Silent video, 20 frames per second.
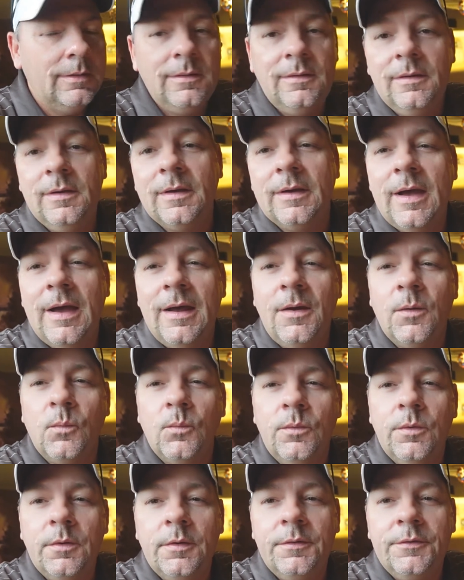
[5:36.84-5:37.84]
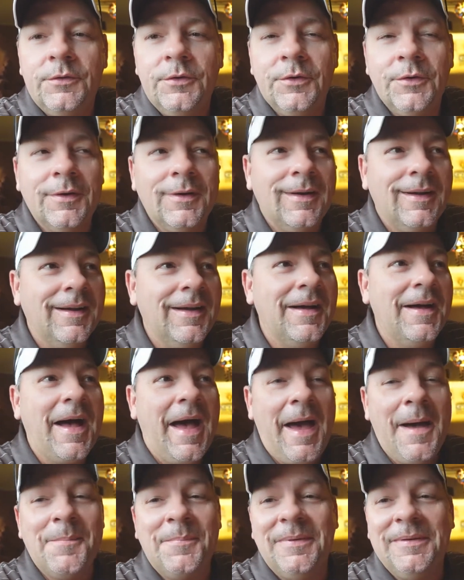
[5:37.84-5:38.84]
you kind of run your
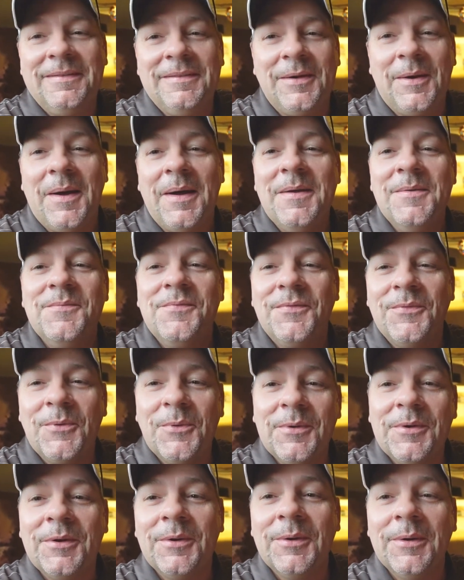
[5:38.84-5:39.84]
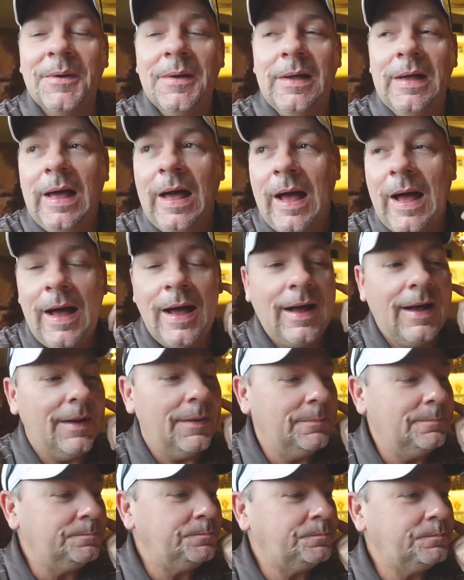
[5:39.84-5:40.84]
appetite for your
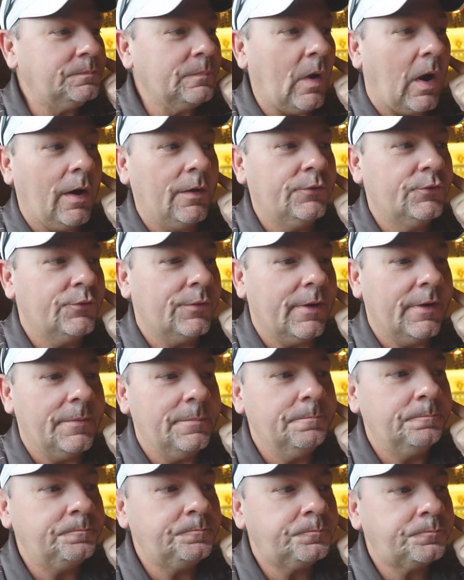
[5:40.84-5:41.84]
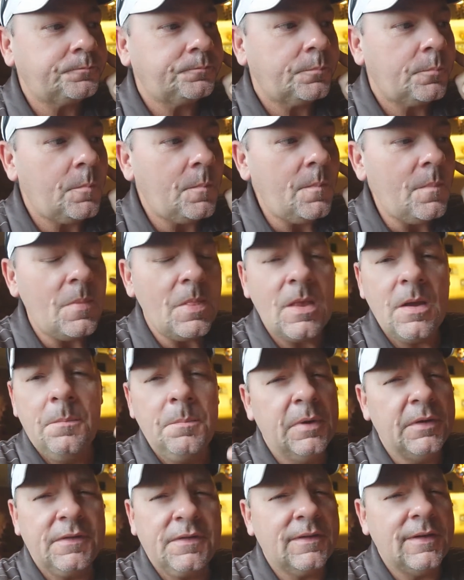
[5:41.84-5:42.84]
entree.
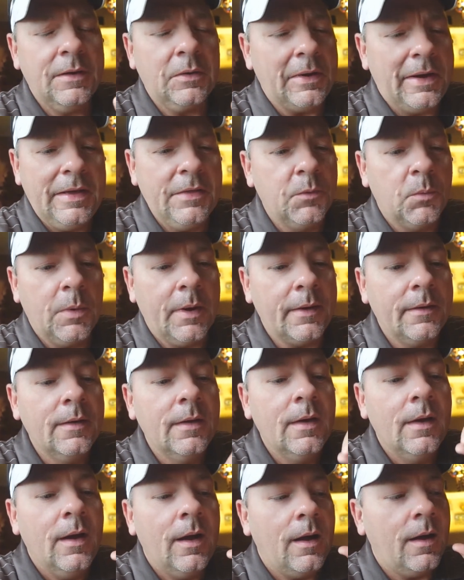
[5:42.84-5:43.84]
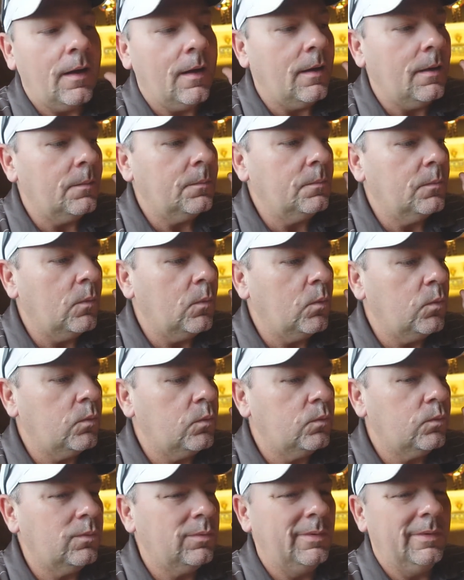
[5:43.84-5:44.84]
But still, either way,
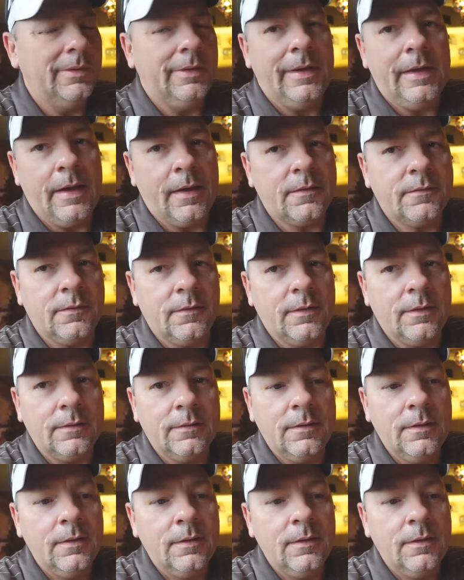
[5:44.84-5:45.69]
really excellent.